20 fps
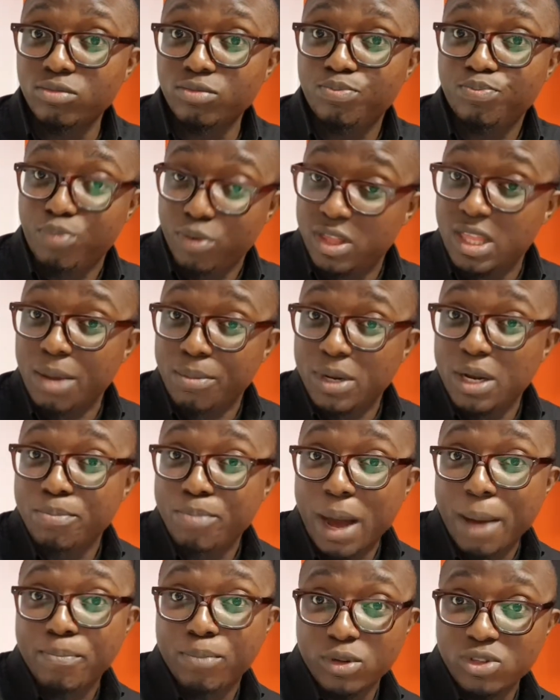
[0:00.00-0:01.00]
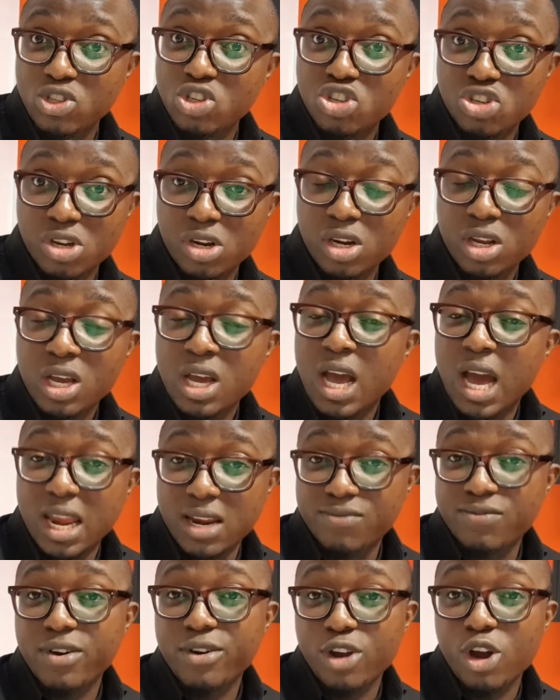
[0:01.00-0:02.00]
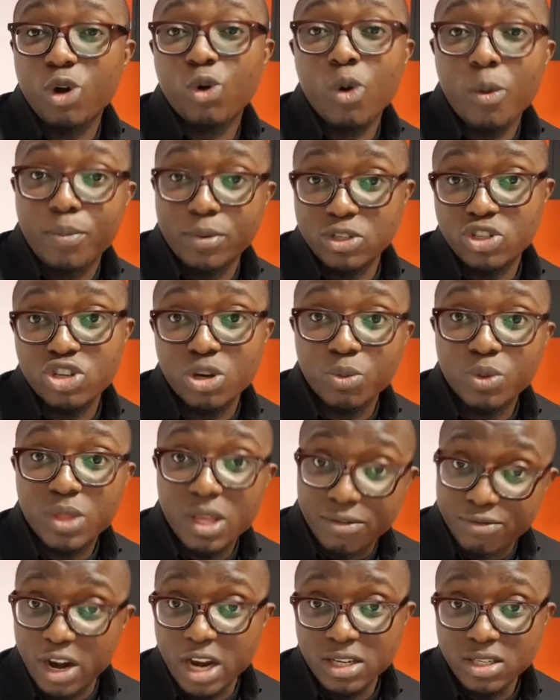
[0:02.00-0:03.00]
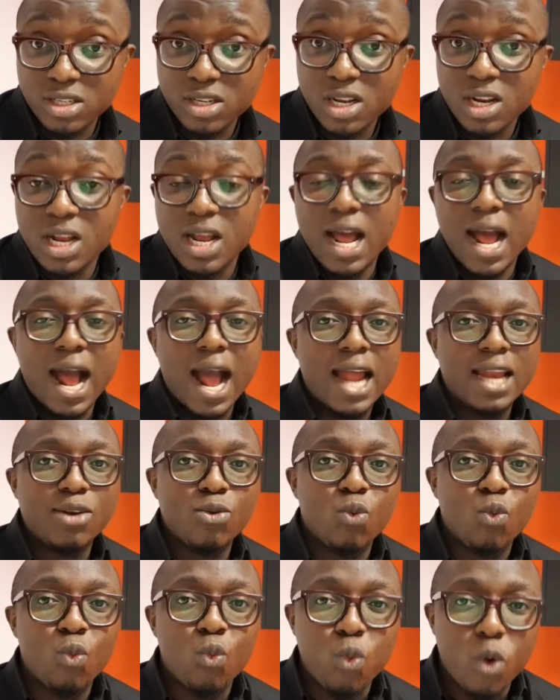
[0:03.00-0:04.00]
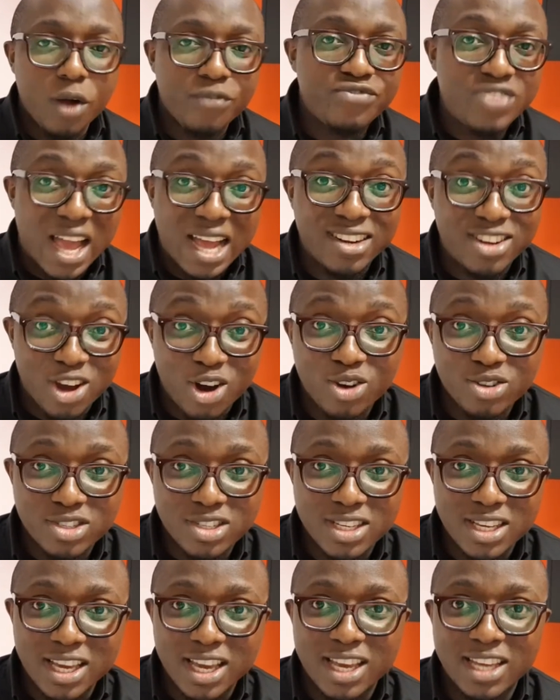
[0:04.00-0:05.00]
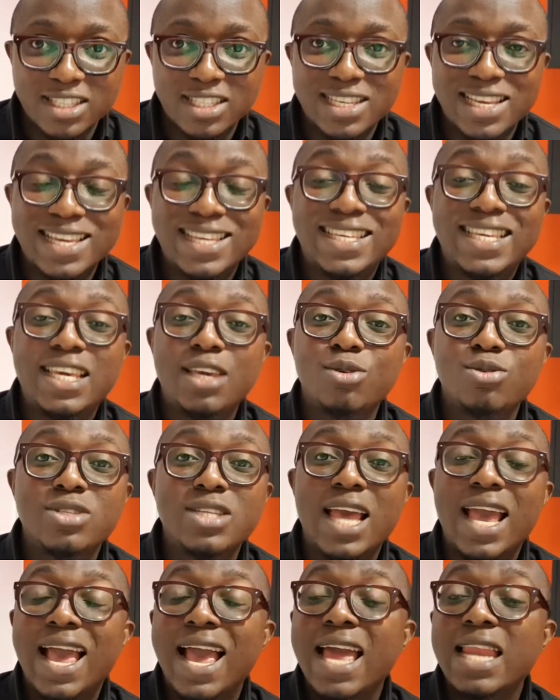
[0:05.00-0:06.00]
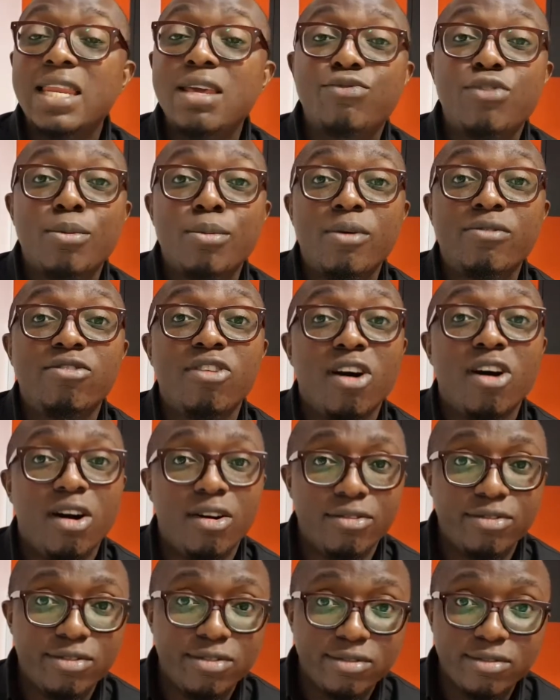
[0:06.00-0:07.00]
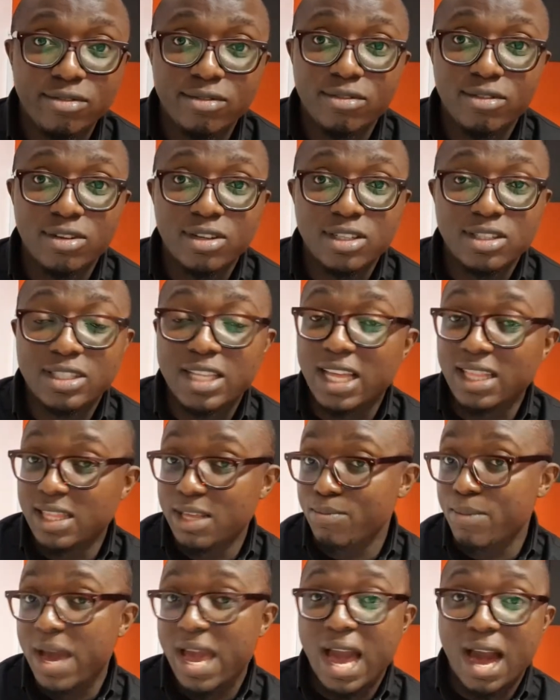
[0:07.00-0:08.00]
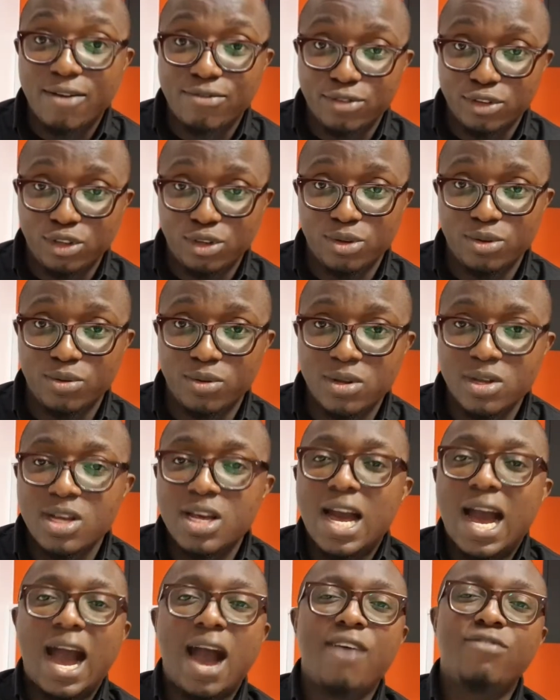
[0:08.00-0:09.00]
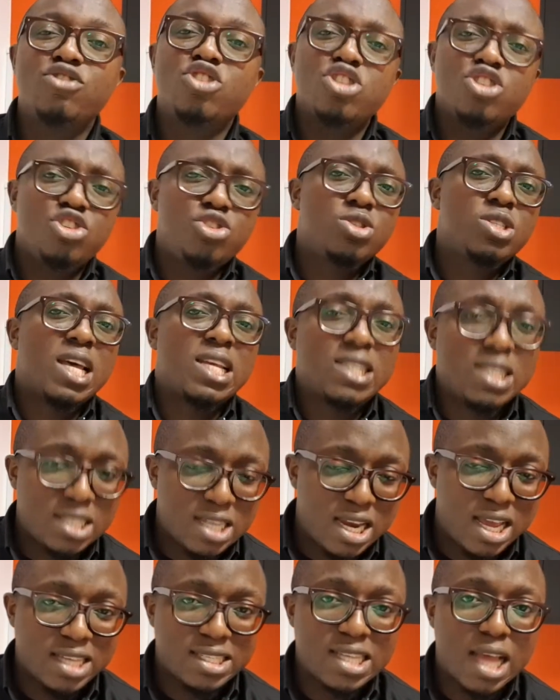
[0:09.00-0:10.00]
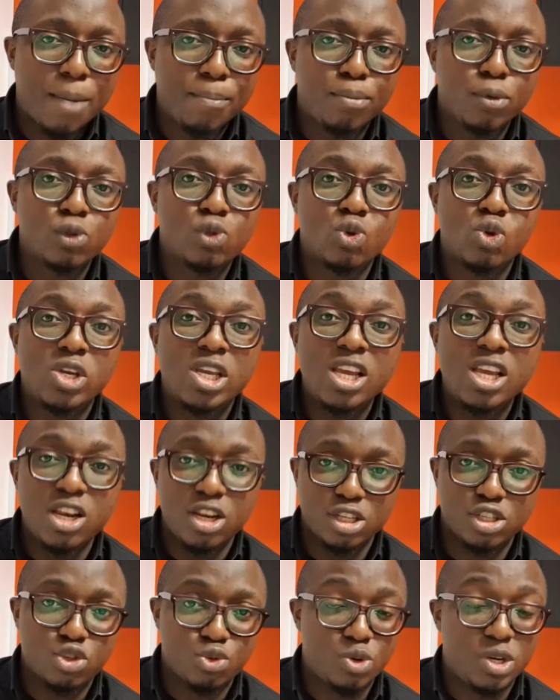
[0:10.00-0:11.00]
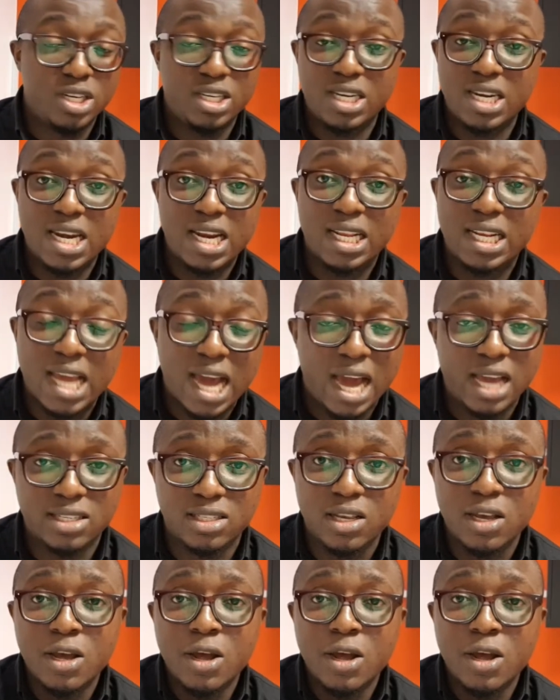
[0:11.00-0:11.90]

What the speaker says: put them in a bad position and a very awkward position with their friend. And what that does is it kills any form of love that they might have for you. I've just used that as an example to illustrate. Guys,